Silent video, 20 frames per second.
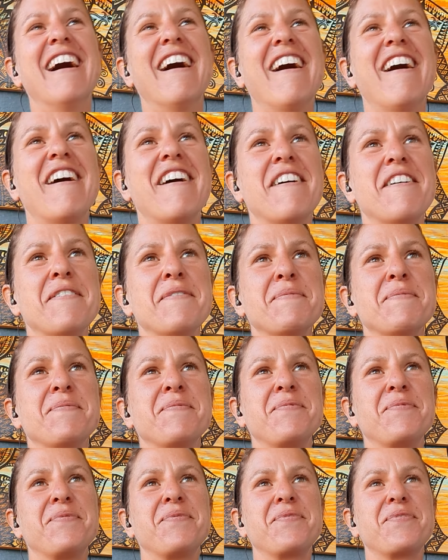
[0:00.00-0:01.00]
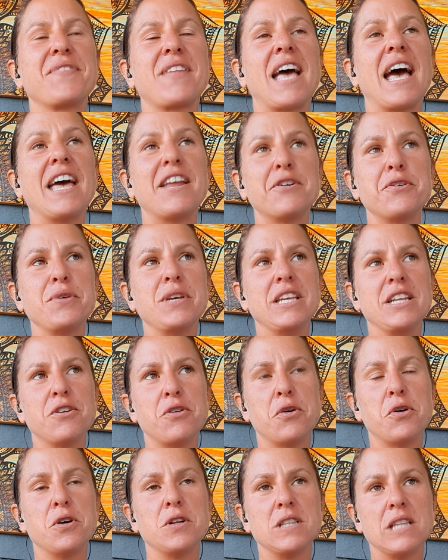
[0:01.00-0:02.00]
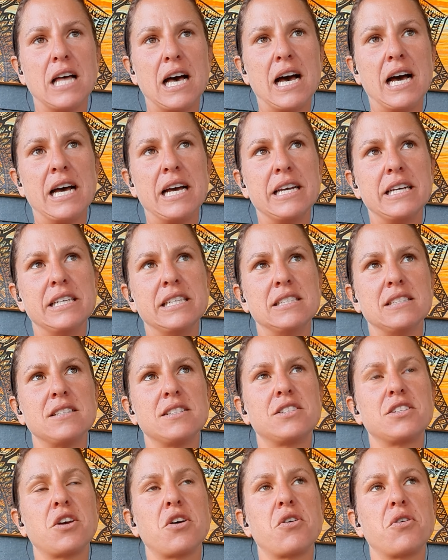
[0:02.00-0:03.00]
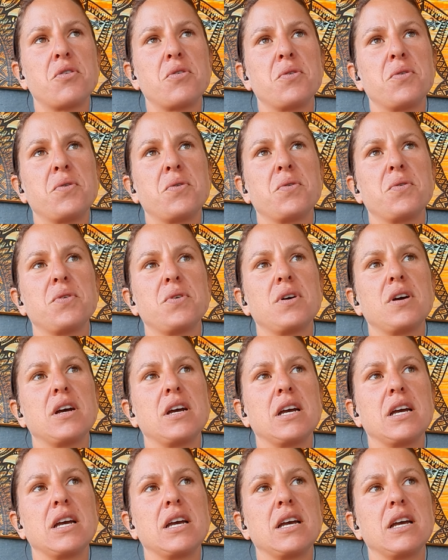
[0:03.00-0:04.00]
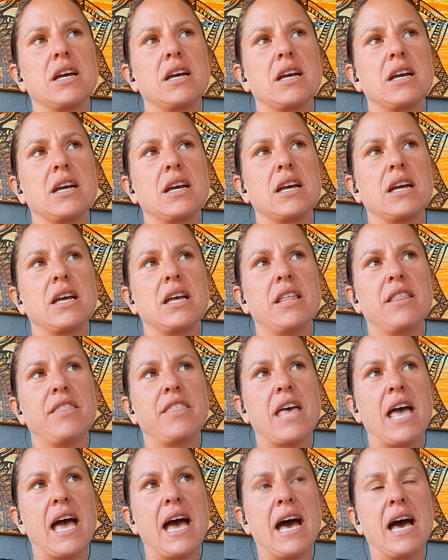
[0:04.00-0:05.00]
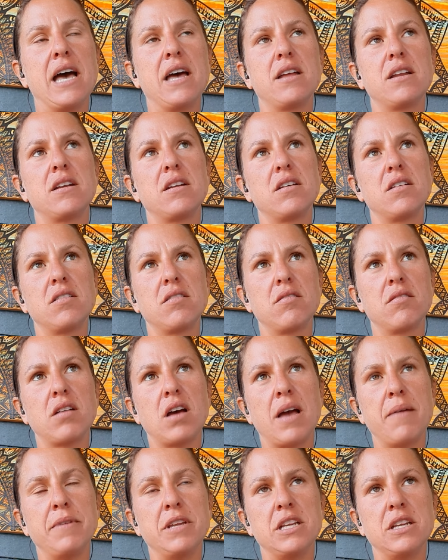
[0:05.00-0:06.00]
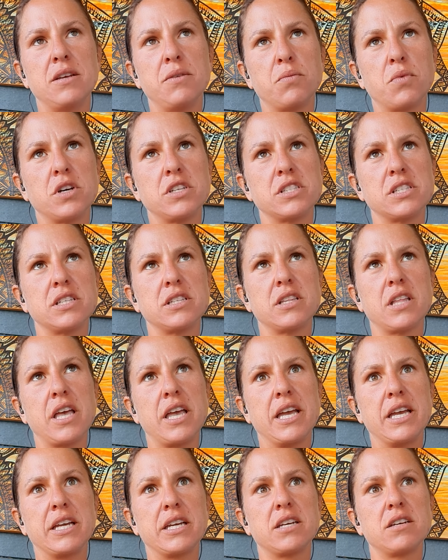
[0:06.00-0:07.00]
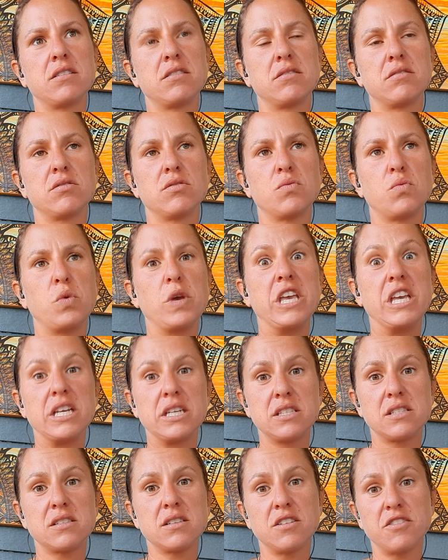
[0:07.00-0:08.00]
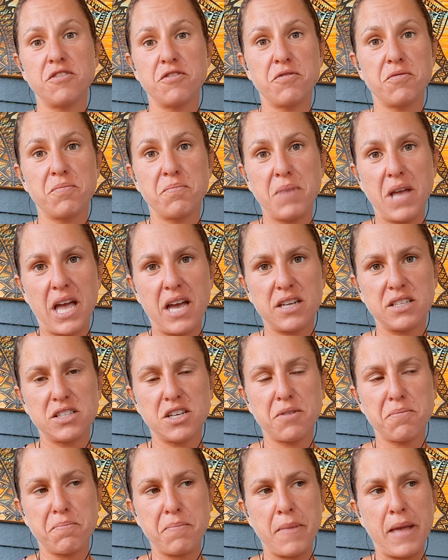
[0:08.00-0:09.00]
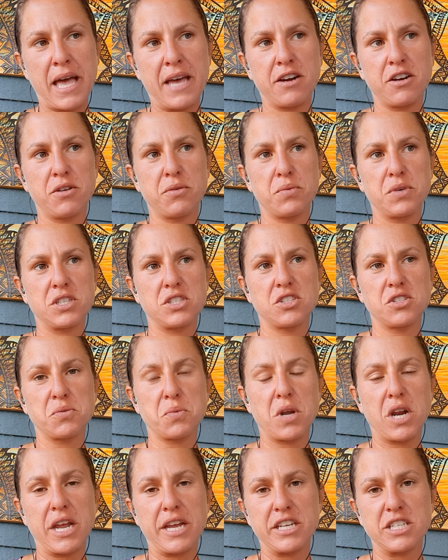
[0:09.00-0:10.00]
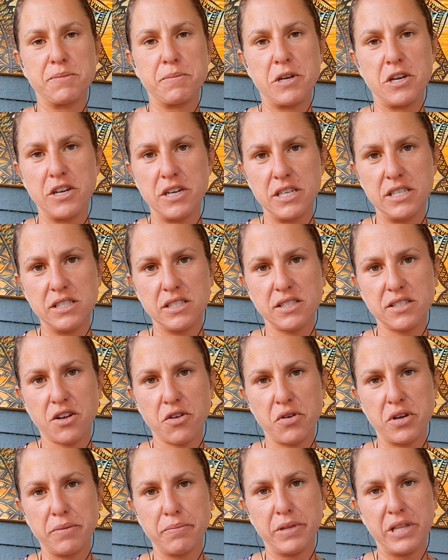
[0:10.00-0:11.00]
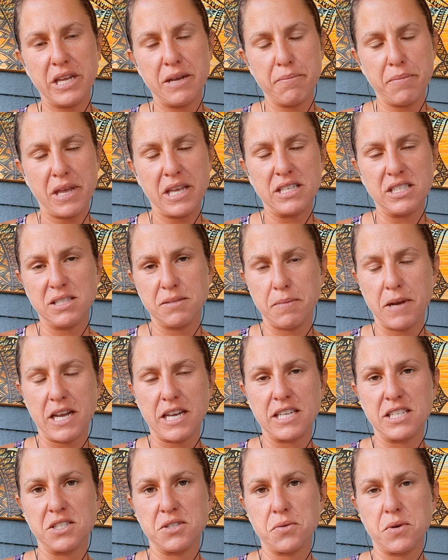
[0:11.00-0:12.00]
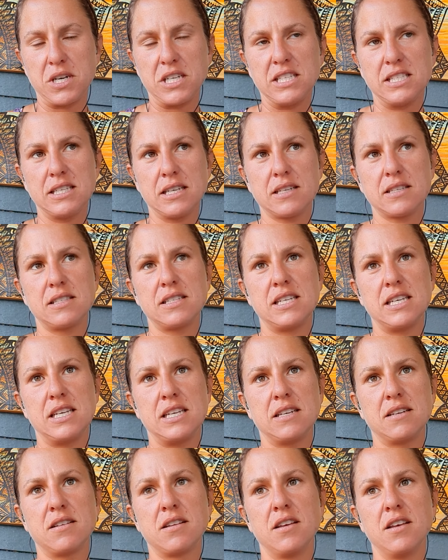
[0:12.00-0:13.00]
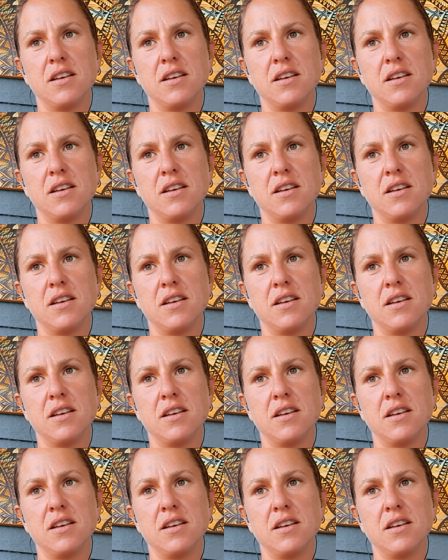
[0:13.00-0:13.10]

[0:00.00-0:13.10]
I don't eat a whole lot, and so that, I mean, it wasn't like weeks of backed up matter, which is what I experienced going plant-based back in 2016.